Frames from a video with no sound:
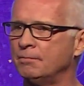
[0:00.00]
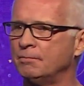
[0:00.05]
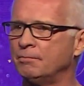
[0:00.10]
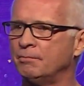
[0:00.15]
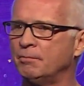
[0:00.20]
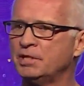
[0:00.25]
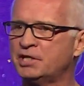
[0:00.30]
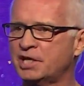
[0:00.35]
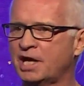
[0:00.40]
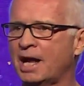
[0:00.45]

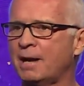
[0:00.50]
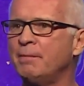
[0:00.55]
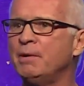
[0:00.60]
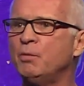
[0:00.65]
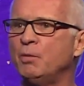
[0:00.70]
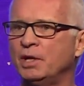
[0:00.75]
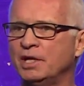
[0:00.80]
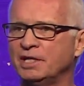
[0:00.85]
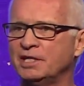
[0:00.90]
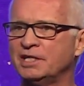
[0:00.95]
But you got to be
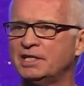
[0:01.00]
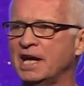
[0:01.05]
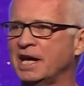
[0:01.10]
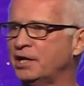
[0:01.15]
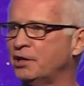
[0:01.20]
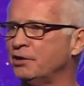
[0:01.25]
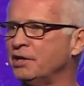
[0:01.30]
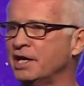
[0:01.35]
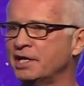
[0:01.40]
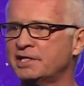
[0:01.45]
willing to take
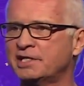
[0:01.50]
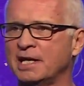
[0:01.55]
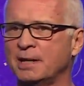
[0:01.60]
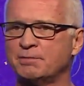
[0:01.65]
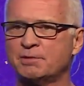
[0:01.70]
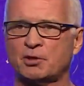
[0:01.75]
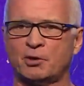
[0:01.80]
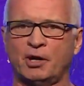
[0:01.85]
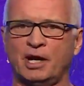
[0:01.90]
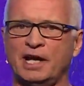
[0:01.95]
your next step.
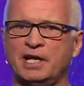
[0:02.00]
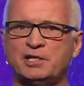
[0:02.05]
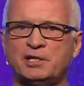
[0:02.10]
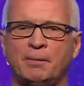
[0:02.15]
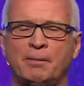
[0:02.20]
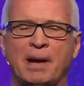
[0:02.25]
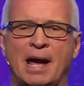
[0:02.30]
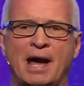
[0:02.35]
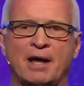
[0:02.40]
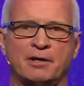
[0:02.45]
So our heads are
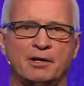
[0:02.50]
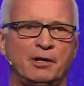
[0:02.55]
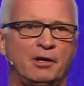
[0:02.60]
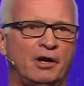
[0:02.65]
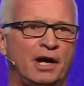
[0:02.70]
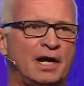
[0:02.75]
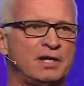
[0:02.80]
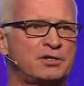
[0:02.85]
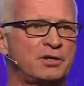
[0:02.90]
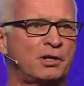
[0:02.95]
bowed and our
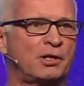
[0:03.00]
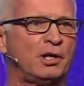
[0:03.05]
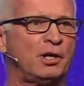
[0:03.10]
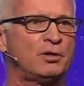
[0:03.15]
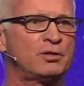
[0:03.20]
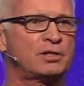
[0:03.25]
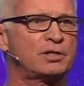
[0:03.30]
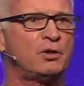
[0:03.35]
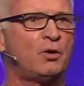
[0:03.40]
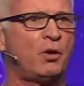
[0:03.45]
eyes are
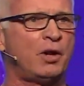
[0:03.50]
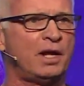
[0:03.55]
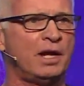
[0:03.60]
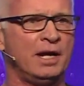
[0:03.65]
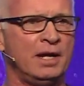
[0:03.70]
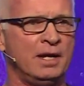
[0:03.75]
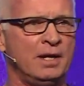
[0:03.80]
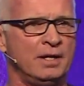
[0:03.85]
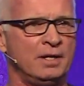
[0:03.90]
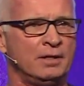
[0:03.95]
closed. And Lord,
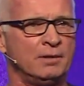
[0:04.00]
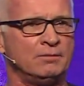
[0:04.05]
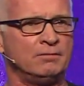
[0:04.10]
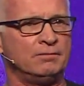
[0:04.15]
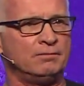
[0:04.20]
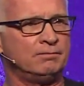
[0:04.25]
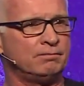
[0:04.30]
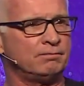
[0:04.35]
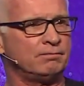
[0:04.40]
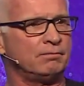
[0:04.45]

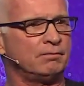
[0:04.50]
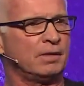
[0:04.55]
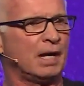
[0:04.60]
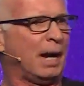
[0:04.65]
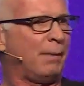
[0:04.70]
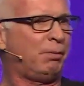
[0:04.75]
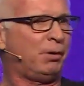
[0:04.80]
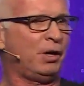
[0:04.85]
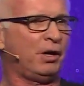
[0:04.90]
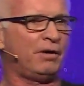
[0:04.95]
I
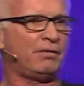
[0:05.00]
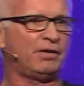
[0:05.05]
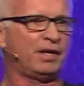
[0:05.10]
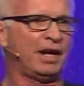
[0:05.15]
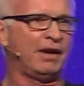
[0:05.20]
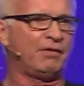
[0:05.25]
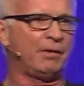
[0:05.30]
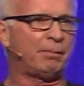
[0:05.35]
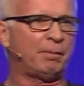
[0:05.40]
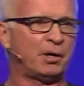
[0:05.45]
pray over
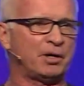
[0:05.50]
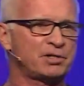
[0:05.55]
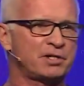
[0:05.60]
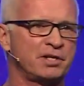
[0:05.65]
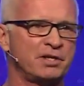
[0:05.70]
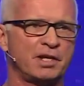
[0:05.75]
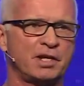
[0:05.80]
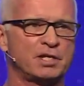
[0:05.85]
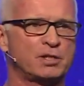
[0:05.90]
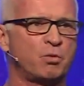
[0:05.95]
every
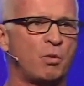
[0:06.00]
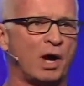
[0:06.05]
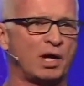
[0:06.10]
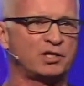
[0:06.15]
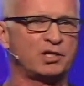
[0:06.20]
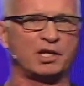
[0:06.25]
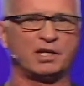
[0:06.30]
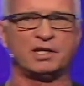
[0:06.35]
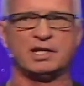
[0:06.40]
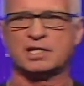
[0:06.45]
person that is
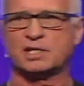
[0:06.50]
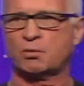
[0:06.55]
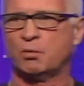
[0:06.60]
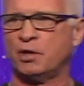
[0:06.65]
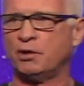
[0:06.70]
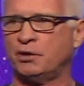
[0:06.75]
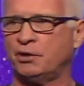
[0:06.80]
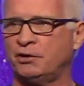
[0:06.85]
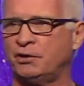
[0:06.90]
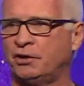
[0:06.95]
watching this,
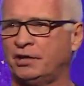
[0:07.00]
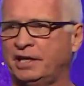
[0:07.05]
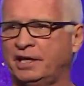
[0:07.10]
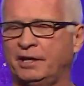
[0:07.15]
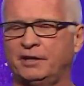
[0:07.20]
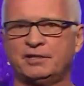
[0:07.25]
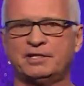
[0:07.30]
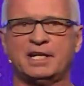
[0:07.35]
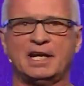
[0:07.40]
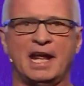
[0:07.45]
whether they're
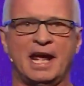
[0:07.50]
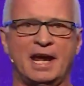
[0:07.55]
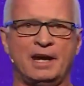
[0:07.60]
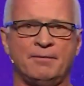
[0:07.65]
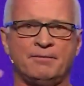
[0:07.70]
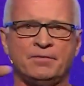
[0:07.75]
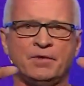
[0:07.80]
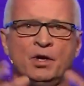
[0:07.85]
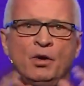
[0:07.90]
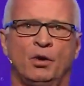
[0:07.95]
here today
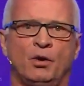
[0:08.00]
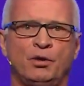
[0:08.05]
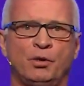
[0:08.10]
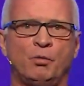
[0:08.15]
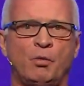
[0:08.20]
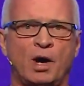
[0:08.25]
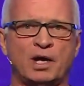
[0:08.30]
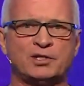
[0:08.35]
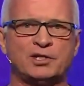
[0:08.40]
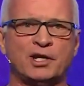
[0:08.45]
or they're
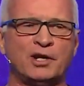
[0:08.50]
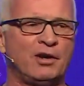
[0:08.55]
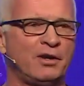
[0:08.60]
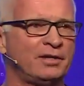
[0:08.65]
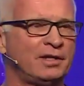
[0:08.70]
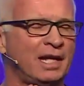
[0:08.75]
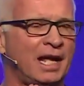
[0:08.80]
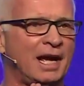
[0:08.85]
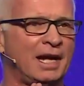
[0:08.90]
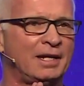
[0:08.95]
watching
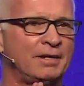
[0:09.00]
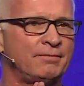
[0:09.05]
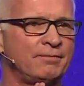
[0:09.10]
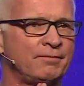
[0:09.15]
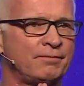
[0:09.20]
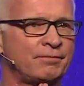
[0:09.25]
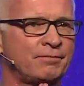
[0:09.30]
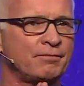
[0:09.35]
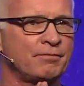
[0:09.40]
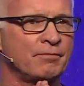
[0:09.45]
online.
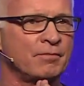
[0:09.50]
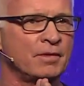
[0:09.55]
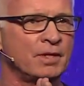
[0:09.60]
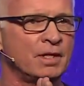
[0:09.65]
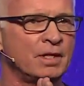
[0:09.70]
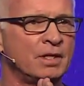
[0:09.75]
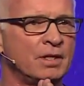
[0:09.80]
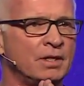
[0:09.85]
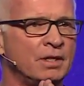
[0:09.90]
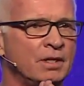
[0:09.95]

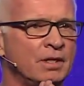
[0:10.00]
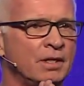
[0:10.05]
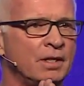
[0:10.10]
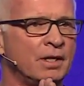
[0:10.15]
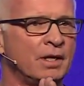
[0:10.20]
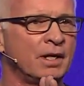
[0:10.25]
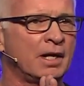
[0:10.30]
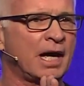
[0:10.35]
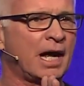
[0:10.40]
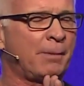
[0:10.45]

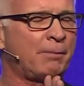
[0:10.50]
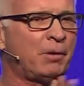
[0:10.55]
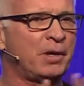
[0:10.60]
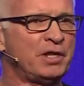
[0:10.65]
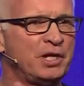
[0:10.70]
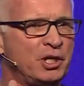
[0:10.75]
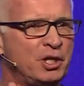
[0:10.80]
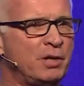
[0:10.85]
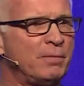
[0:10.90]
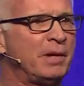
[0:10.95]
God, I pray
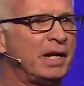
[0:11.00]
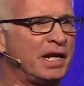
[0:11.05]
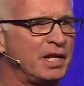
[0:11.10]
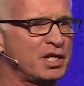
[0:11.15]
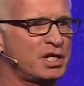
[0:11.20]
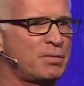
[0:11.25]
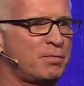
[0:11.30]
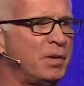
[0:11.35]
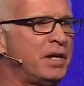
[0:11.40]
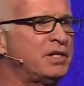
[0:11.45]
that you'd begin to
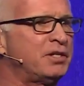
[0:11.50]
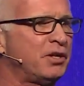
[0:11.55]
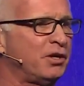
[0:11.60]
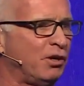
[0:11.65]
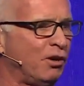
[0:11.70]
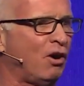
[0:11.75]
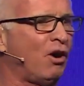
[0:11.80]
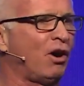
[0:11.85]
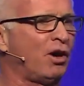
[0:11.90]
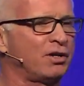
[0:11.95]
speak to their
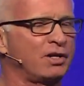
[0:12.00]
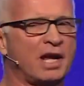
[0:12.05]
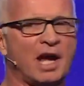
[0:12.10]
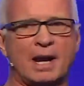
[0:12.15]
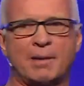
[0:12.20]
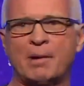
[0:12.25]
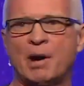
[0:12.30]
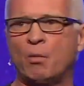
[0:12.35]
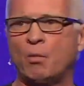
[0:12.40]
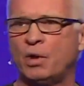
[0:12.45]
heart, God,
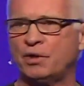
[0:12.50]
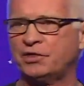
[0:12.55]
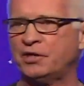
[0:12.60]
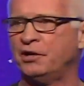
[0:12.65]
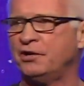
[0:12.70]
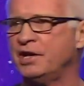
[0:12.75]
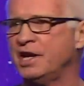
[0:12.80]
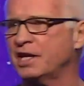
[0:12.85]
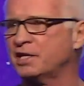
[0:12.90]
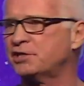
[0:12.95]
about what
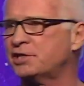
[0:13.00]
their next